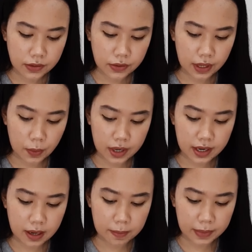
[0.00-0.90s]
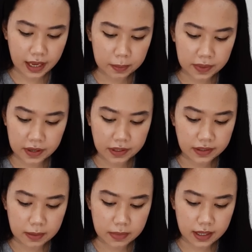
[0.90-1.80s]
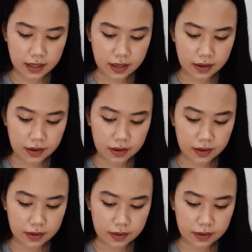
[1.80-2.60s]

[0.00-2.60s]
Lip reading: So they want to come back, but there's something here